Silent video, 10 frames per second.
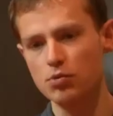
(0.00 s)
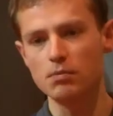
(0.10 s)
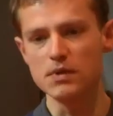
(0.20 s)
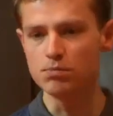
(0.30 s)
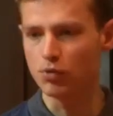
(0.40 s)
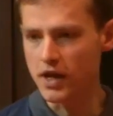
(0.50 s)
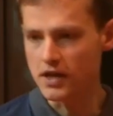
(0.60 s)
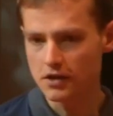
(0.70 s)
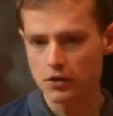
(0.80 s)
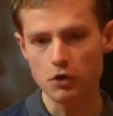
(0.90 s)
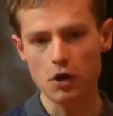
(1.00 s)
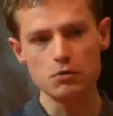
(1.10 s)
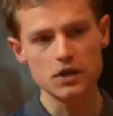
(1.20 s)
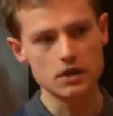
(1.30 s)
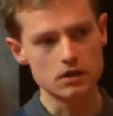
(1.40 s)
I promptly break not
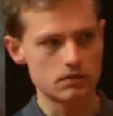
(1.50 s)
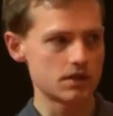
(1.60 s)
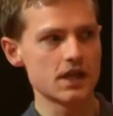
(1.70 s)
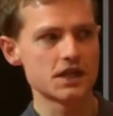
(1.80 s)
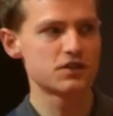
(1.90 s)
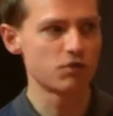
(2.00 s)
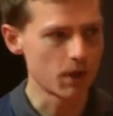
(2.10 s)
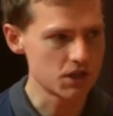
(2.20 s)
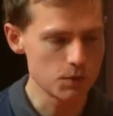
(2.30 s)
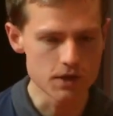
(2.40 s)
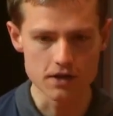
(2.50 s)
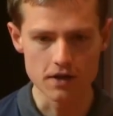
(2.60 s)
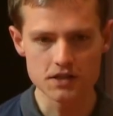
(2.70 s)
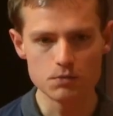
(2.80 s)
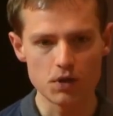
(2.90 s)
only the test for my tweet
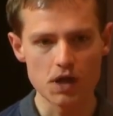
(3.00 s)
item,